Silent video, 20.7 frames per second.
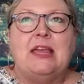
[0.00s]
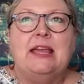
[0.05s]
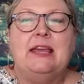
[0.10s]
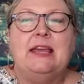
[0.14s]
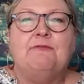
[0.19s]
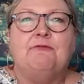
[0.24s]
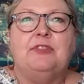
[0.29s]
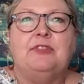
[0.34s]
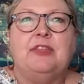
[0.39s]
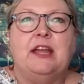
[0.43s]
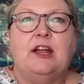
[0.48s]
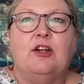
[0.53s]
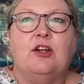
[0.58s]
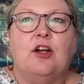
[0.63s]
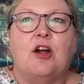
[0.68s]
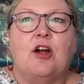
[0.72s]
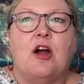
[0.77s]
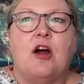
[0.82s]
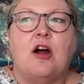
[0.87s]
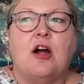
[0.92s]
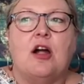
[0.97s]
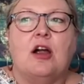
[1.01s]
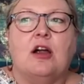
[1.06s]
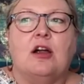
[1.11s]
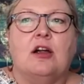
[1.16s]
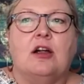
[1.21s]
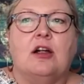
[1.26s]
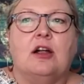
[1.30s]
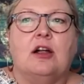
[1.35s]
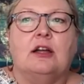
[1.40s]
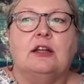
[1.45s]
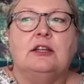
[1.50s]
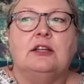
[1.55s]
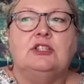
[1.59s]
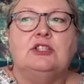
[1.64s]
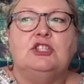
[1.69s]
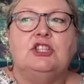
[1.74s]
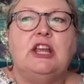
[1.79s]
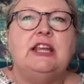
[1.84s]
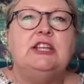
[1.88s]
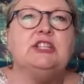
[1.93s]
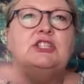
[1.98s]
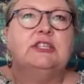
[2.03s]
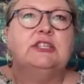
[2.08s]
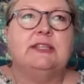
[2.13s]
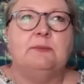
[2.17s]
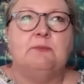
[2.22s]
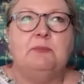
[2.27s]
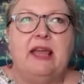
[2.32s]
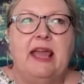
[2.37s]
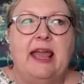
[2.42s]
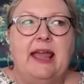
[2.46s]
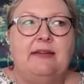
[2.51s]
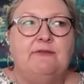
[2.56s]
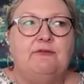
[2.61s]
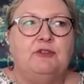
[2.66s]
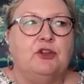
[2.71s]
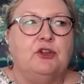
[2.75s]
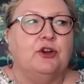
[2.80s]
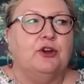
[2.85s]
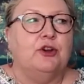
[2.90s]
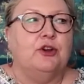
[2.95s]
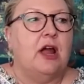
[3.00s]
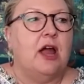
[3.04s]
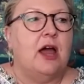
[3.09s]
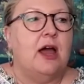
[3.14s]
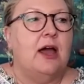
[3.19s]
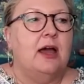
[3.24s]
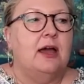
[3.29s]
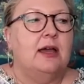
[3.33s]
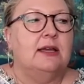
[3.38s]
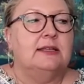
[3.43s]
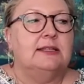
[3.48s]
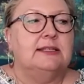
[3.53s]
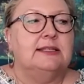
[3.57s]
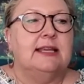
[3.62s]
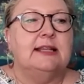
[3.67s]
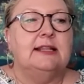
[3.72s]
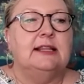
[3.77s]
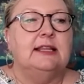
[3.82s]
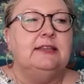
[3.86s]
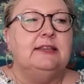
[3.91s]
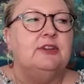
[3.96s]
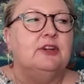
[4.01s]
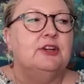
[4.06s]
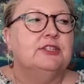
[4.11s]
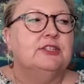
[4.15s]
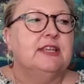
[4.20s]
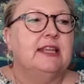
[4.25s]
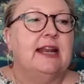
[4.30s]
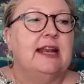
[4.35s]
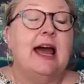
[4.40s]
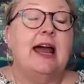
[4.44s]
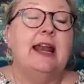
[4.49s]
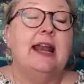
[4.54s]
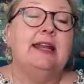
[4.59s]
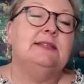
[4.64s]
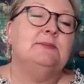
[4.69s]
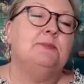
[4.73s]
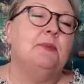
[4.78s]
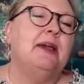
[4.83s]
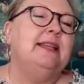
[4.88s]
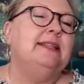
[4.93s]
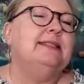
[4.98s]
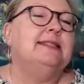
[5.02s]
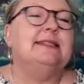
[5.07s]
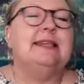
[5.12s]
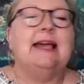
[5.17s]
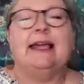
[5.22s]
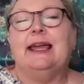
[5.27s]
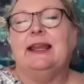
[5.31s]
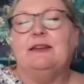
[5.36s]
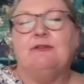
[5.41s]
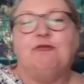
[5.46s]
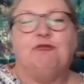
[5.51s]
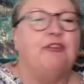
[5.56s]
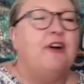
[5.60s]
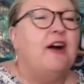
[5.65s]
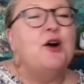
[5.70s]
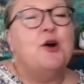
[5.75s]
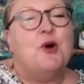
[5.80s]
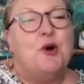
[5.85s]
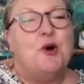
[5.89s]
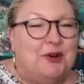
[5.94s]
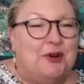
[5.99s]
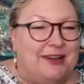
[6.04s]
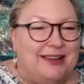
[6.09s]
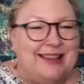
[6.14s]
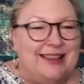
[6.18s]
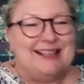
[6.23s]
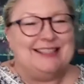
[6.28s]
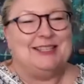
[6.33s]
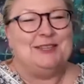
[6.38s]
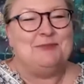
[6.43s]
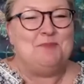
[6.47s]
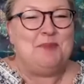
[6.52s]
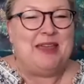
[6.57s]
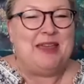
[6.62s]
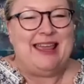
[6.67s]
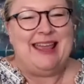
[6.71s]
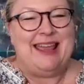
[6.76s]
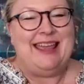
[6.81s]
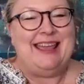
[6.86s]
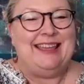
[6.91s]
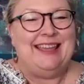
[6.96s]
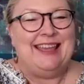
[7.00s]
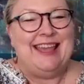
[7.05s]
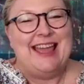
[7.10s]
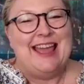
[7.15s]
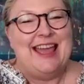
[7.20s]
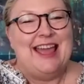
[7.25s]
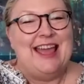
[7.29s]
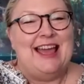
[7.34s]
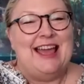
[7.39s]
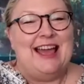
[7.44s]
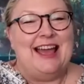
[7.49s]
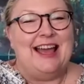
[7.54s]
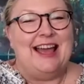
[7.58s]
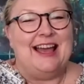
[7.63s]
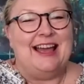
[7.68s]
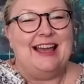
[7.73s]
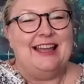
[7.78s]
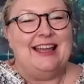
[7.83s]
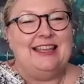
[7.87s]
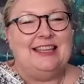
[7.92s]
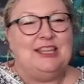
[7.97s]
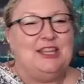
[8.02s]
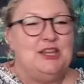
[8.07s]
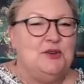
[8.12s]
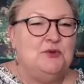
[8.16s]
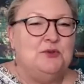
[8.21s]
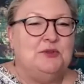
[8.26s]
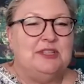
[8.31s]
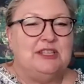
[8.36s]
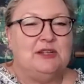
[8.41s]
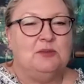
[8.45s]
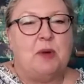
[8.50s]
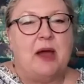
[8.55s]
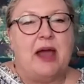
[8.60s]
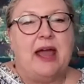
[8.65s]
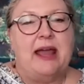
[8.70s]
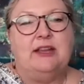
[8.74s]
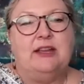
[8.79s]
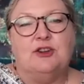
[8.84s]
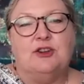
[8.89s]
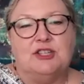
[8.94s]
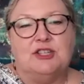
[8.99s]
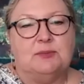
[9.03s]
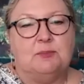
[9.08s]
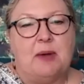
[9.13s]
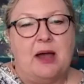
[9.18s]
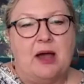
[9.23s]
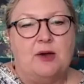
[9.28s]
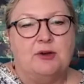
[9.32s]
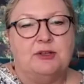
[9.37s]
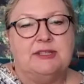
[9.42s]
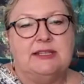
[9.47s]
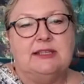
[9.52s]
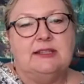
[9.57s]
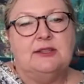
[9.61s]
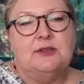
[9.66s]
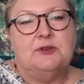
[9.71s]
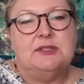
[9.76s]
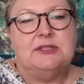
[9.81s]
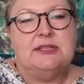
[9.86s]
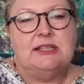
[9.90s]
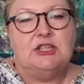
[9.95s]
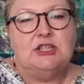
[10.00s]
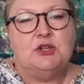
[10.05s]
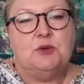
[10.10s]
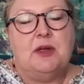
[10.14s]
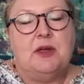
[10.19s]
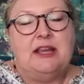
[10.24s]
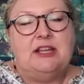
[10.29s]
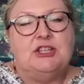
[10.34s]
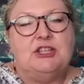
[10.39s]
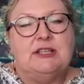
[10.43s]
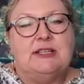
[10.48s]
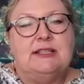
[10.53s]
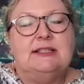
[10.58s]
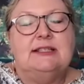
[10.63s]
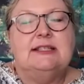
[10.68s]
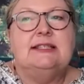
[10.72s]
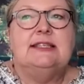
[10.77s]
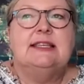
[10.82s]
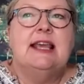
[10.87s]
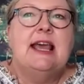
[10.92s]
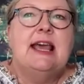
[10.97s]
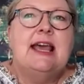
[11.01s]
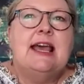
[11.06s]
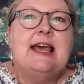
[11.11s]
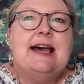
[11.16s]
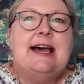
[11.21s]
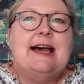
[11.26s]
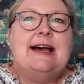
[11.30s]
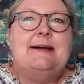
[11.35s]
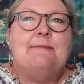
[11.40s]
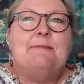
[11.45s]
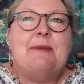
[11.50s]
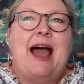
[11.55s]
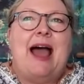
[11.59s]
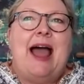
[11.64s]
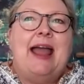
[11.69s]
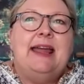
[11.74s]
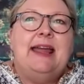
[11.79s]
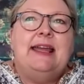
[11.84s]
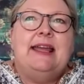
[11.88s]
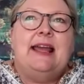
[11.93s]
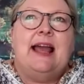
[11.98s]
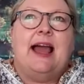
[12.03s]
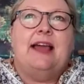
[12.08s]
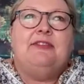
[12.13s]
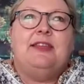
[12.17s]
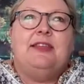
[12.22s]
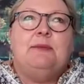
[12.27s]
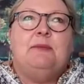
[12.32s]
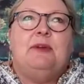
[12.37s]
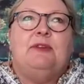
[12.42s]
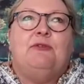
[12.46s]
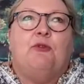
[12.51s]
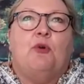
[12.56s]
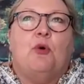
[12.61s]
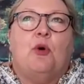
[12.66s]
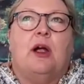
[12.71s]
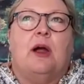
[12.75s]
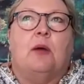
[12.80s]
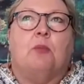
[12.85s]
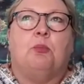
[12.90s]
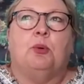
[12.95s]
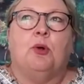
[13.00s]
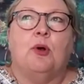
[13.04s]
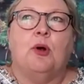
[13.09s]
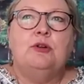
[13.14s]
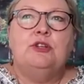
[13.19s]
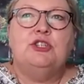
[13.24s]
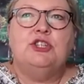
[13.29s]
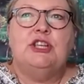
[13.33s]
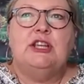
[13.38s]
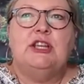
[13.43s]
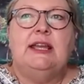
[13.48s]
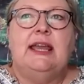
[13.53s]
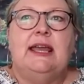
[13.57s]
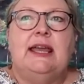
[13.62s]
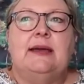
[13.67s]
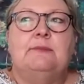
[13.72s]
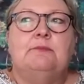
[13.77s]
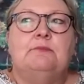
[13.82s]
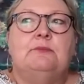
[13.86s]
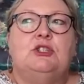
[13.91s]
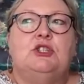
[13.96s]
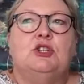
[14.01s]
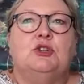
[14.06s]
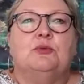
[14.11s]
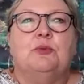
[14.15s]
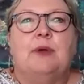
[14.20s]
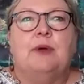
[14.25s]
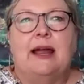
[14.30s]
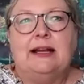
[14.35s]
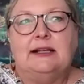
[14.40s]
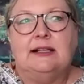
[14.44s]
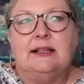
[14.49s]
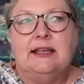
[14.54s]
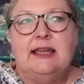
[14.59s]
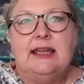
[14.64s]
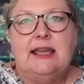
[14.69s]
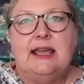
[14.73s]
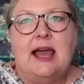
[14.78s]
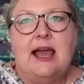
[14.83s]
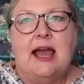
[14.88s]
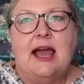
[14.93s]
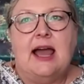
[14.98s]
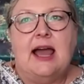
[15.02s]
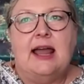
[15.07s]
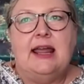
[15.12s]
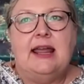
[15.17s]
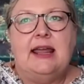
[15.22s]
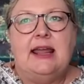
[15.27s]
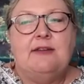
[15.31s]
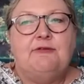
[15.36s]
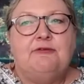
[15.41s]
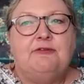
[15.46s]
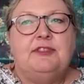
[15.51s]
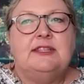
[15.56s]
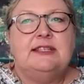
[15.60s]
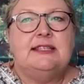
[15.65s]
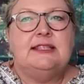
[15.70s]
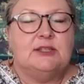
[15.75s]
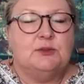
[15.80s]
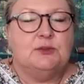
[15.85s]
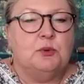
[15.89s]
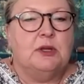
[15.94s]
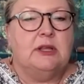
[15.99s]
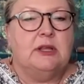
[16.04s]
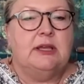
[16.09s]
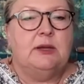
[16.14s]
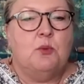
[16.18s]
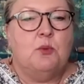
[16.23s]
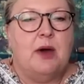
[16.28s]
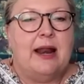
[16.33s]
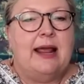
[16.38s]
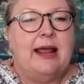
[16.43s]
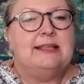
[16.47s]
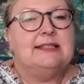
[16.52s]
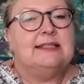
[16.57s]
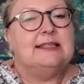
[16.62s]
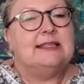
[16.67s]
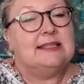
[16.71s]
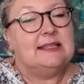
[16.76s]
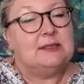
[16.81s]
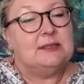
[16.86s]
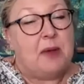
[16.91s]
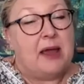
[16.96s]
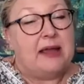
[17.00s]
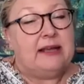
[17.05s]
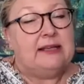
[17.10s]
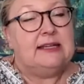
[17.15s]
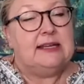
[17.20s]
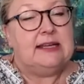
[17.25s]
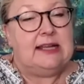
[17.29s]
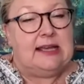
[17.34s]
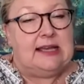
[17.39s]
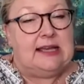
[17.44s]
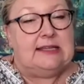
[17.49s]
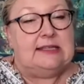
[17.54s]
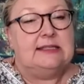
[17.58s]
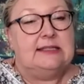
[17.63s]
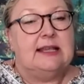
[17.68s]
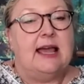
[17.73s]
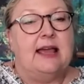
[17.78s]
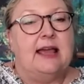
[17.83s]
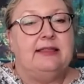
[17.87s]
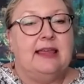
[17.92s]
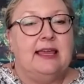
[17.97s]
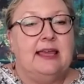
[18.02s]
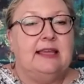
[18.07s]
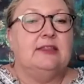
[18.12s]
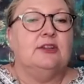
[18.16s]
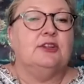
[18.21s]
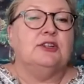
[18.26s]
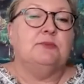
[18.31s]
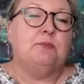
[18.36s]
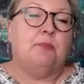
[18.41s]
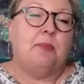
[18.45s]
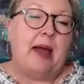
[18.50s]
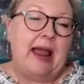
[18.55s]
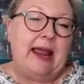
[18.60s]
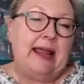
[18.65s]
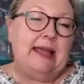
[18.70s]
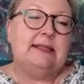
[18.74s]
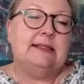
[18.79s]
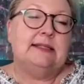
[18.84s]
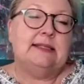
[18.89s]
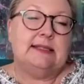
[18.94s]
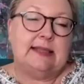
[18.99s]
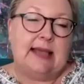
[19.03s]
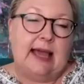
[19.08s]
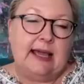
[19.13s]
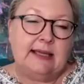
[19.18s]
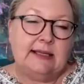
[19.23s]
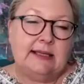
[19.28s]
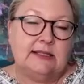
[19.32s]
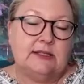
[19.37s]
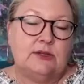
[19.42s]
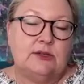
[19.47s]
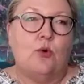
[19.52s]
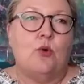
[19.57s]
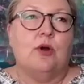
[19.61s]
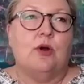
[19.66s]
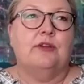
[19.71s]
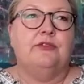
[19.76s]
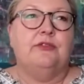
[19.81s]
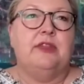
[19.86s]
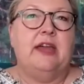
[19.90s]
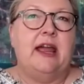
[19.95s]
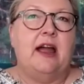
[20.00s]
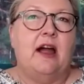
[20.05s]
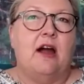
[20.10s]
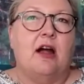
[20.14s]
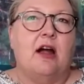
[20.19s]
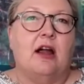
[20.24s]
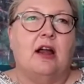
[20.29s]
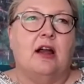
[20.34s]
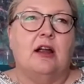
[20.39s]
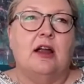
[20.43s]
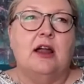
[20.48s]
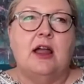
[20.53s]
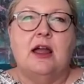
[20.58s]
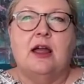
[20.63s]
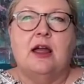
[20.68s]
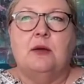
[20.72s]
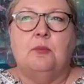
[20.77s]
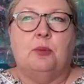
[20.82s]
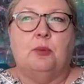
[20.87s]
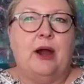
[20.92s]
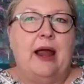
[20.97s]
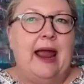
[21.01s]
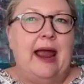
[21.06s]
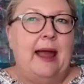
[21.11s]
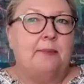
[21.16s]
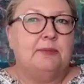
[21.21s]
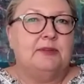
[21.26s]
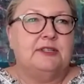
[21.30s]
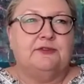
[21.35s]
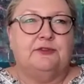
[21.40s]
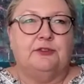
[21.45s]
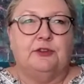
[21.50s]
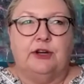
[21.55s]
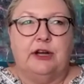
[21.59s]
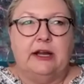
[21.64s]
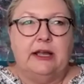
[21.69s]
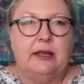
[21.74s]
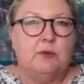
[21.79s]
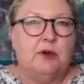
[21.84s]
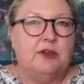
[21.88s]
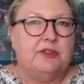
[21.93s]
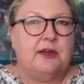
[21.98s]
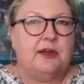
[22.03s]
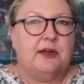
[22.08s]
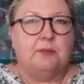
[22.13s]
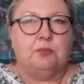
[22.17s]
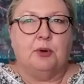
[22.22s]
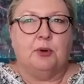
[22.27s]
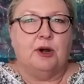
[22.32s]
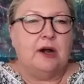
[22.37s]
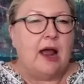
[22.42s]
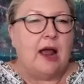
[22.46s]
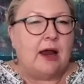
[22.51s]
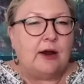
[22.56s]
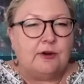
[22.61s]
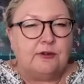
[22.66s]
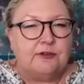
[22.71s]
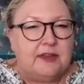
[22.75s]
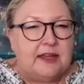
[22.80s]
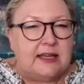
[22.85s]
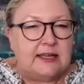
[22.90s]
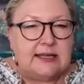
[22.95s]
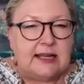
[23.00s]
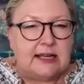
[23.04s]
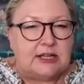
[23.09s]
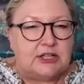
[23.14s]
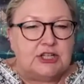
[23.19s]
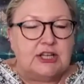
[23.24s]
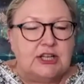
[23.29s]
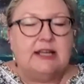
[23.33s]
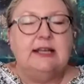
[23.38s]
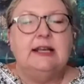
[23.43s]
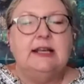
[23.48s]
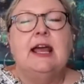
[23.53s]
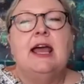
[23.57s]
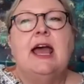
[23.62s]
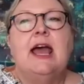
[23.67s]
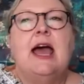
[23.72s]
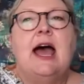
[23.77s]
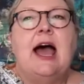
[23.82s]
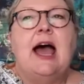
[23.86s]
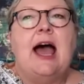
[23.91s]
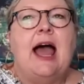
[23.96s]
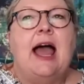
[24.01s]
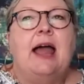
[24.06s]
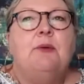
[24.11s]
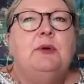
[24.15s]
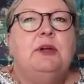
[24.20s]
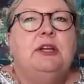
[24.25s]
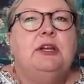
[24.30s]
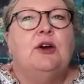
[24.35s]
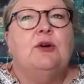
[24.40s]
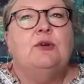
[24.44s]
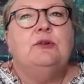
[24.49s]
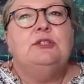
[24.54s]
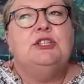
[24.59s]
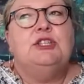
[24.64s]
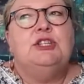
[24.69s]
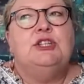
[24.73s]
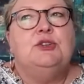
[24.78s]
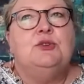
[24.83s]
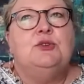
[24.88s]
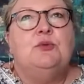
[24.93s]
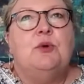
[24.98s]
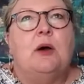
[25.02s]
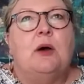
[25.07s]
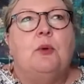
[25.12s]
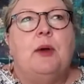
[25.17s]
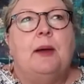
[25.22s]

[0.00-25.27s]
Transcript: if there are changes in behavior. Uh, suddenly there's an unexplained second phone that's being uh, used by your spouse in those situations. Um, I, I think before approaching him directly, if this is really what I suspect it is, I think they're buying sex or they are perhaps flirting with a pornography addiction, I would go to a